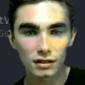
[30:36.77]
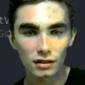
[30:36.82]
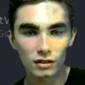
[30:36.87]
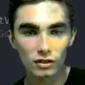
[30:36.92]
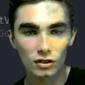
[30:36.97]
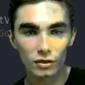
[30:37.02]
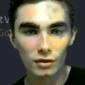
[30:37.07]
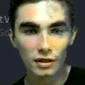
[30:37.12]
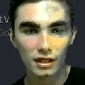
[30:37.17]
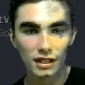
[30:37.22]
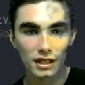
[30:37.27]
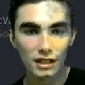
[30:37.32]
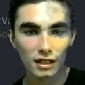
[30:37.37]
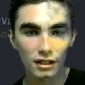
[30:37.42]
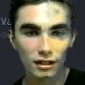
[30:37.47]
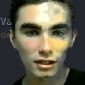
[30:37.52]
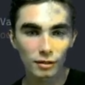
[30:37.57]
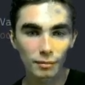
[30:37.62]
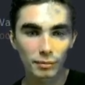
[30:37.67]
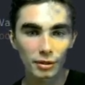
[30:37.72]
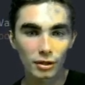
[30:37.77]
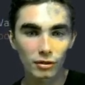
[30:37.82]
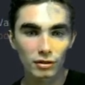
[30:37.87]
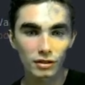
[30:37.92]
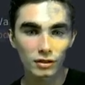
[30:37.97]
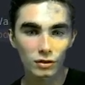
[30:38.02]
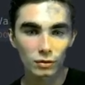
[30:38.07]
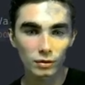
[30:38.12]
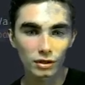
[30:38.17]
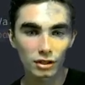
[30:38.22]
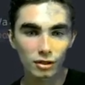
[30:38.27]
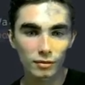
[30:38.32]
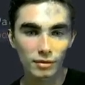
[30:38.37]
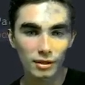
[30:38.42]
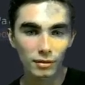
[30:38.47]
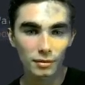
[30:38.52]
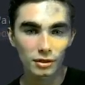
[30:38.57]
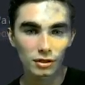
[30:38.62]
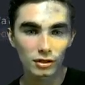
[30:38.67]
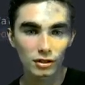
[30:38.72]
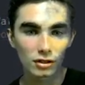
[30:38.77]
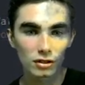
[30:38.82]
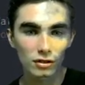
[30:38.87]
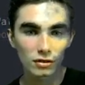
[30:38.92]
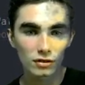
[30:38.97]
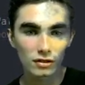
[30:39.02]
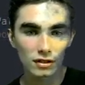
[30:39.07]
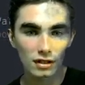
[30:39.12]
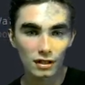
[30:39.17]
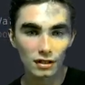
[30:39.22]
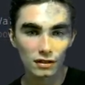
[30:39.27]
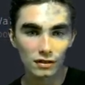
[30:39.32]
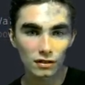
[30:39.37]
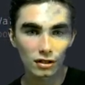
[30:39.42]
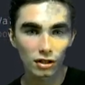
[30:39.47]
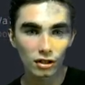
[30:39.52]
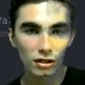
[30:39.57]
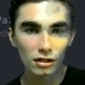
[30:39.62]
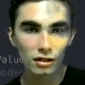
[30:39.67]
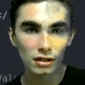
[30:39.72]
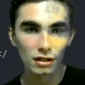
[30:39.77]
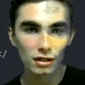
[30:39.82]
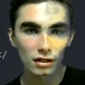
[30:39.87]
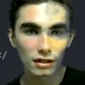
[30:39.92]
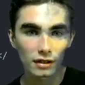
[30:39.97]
So in our components, we're going to be able to use this hook,